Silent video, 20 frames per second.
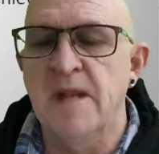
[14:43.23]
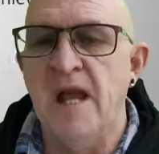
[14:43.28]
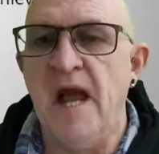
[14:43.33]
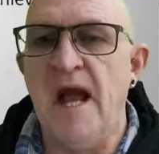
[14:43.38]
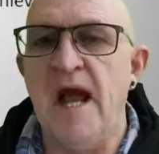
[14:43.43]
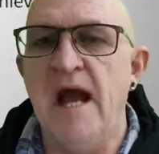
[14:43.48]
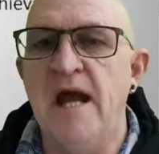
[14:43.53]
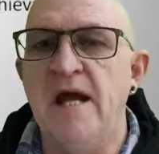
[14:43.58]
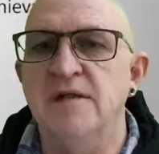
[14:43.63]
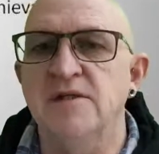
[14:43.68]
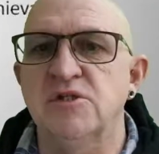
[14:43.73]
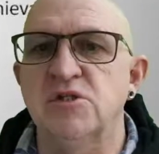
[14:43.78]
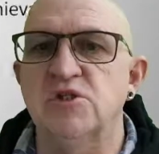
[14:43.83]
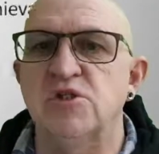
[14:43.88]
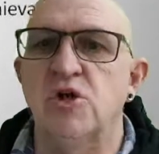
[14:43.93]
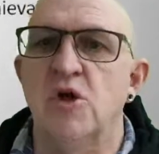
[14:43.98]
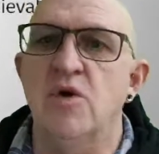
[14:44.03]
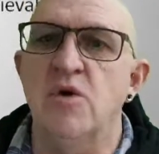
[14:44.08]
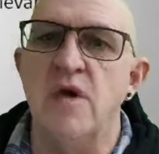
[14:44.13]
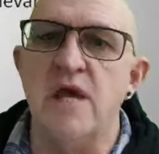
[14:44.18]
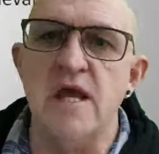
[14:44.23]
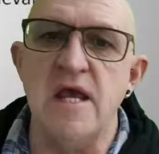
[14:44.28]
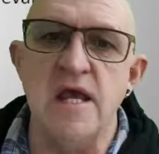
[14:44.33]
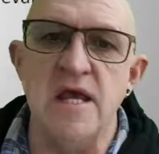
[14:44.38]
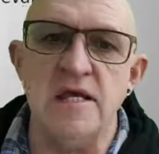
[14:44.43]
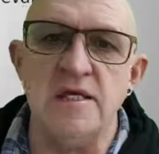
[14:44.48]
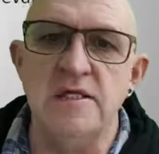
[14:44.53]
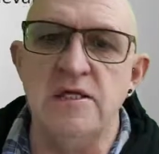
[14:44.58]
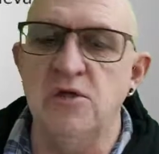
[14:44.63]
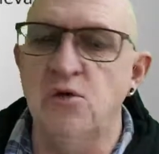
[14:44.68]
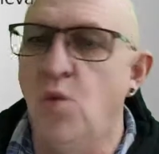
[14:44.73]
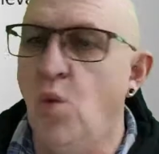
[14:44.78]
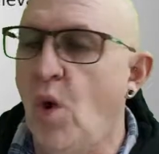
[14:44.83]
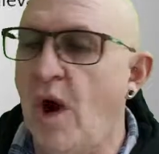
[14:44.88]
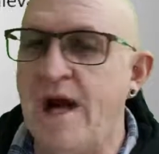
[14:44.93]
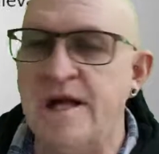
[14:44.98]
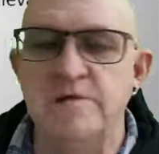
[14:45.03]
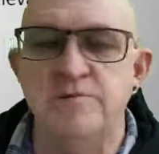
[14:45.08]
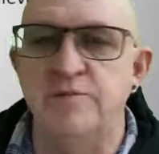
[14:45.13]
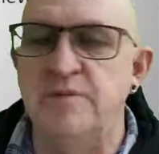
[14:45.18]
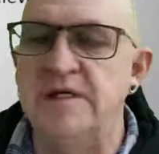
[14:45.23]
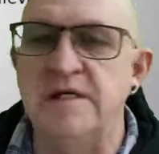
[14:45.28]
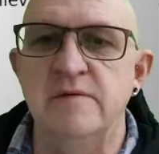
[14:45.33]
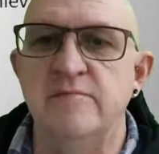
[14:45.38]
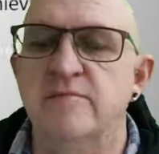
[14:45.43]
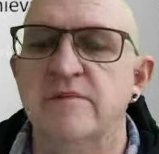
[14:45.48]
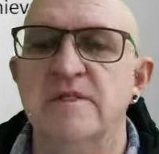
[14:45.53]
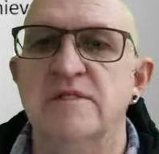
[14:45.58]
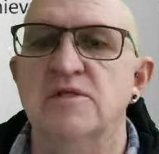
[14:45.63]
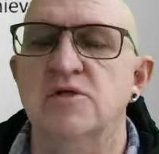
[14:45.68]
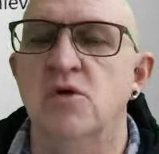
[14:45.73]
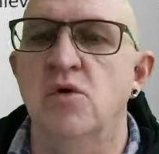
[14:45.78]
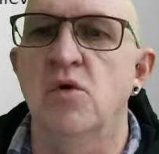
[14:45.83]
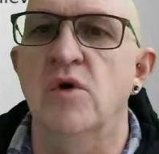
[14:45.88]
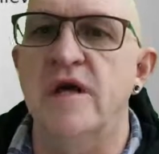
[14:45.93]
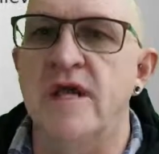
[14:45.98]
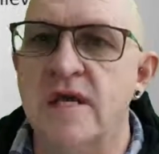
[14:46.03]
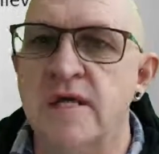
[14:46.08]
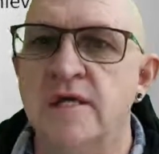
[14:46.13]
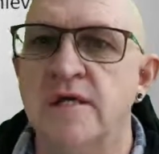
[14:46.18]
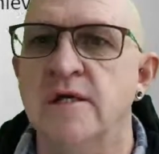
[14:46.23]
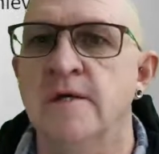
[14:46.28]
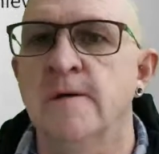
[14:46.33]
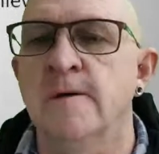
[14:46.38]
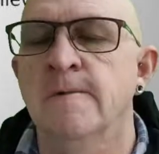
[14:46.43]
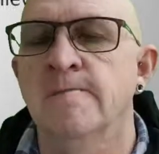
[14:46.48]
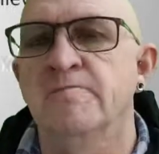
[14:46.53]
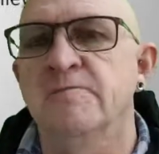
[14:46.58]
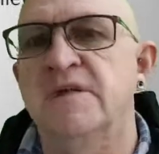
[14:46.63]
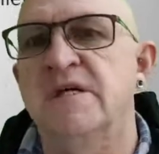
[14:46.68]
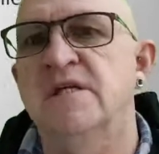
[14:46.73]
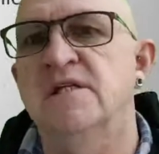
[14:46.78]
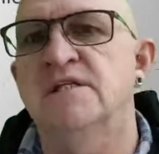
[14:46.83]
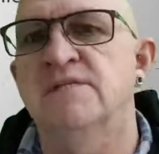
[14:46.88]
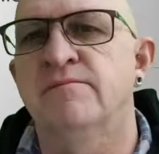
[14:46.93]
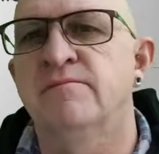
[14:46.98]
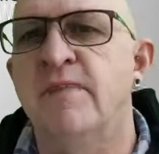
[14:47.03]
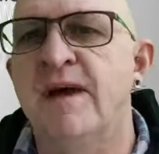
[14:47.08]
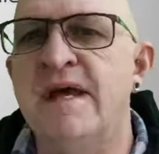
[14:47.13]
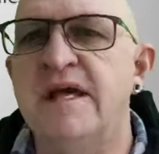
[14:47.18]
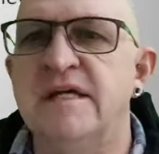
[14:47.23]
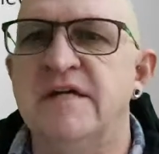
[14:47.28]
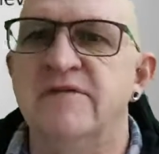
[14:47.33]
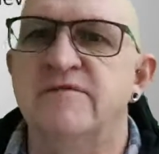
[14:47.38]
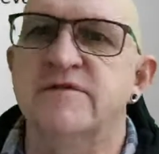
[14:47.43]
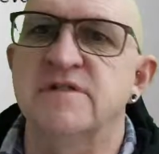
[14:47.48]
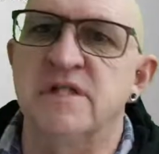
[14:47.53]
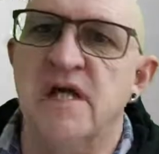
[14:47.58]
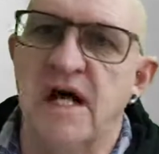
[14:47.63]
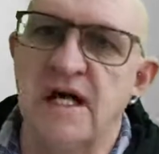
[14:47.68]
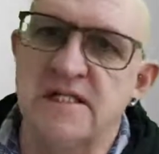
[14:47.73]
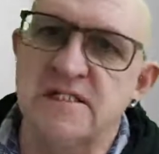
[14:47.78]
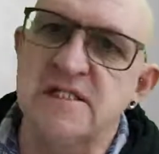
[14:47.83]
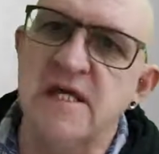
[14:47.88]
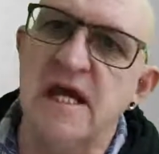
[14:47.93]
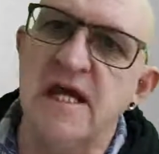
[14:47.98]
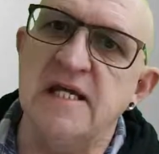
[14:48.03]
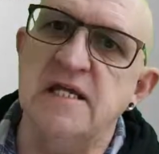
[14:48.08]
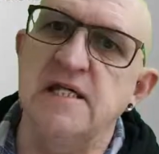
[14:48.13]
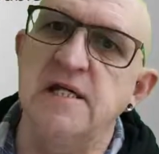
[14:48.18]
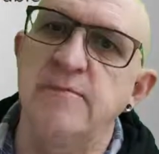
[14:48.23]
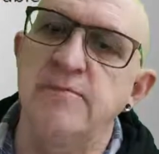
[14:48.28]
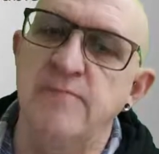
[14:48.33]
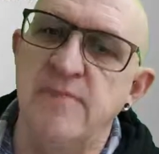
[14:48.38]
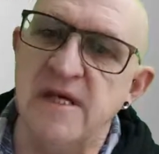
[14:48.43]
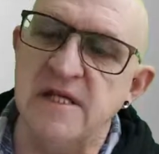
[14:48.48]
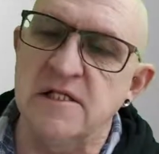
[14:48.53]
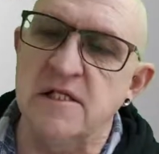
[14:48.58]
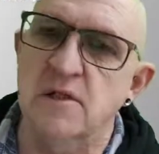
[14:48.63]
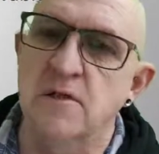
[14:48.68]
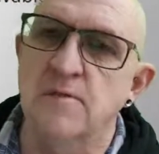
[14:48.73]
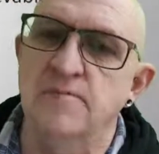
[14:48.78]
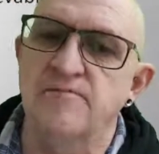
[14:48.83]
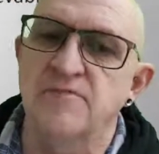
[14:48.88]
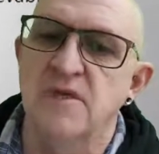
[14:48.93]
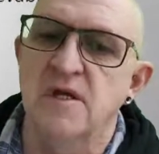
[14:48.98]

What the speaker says: and so any white pigment or ink is made of titanium metal.